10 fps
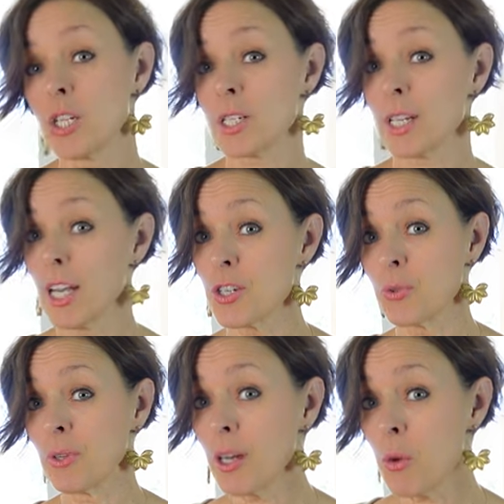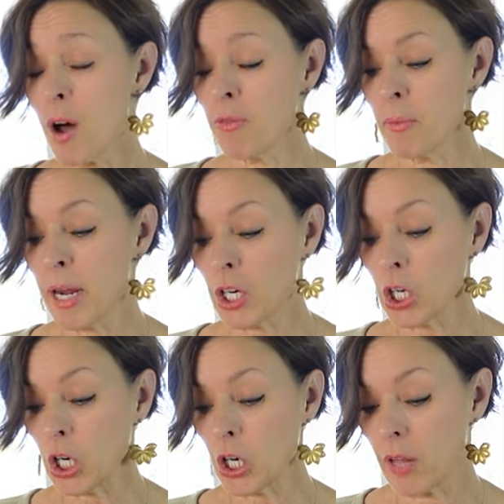just in case you need a waffle
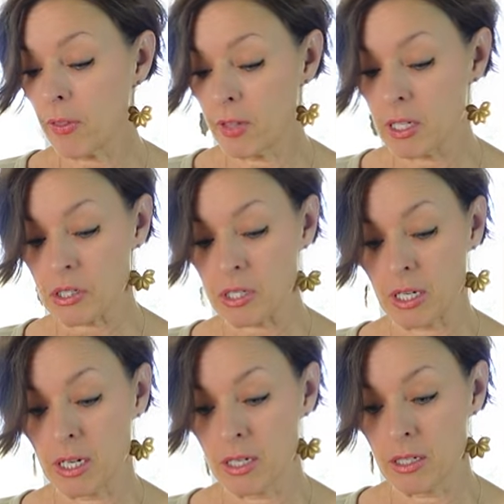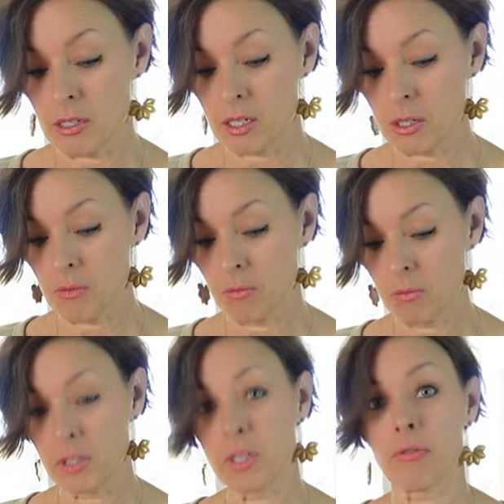maker, this is
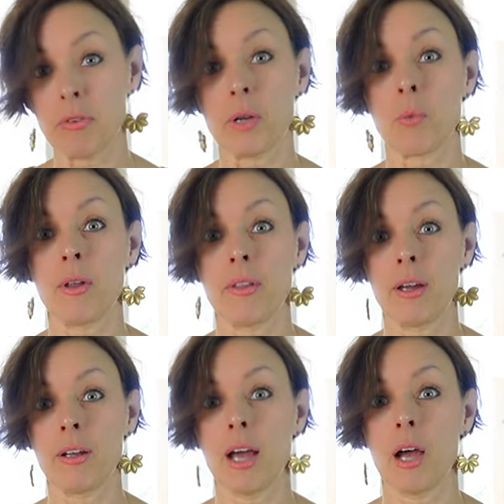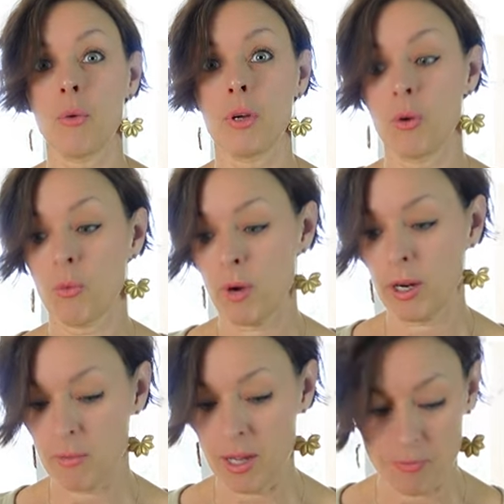definitely one that I would
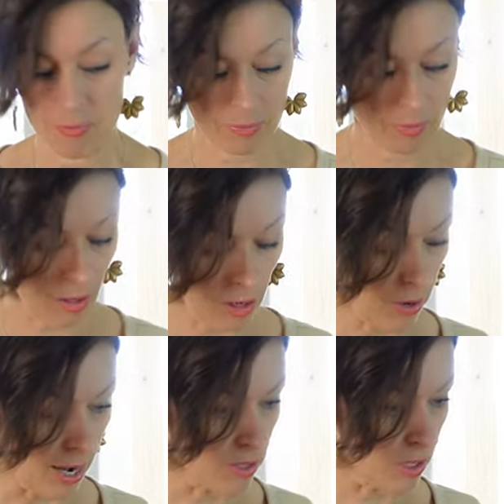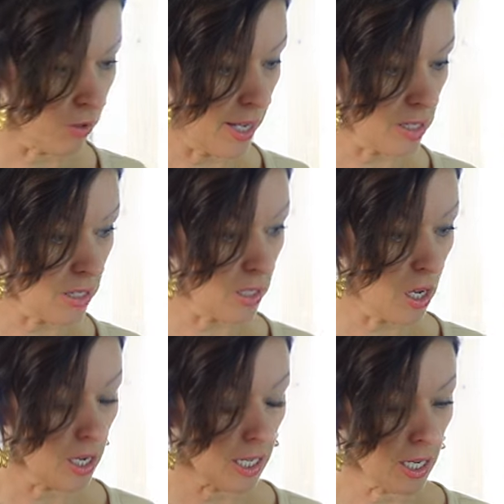recommend. Okay, so let's
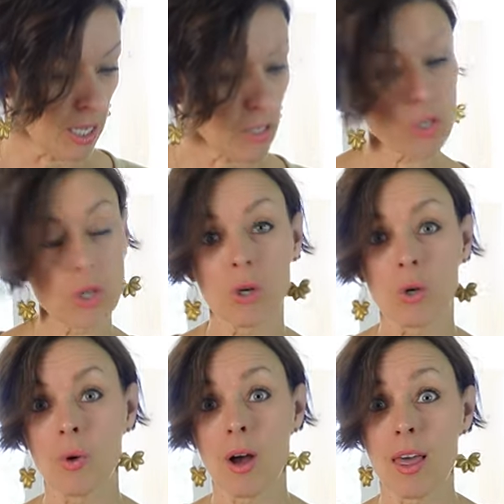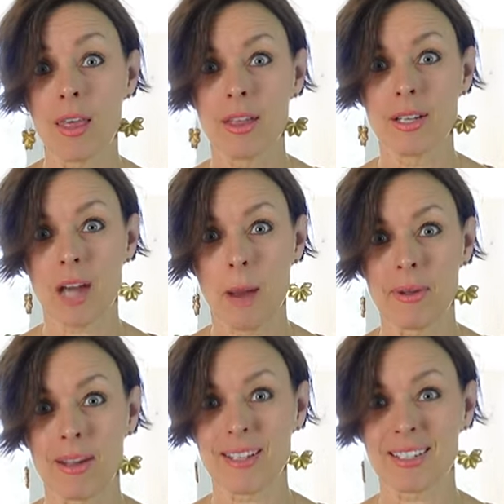get to the
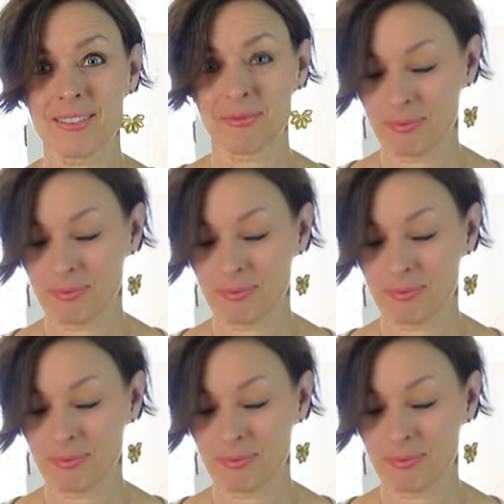toppings.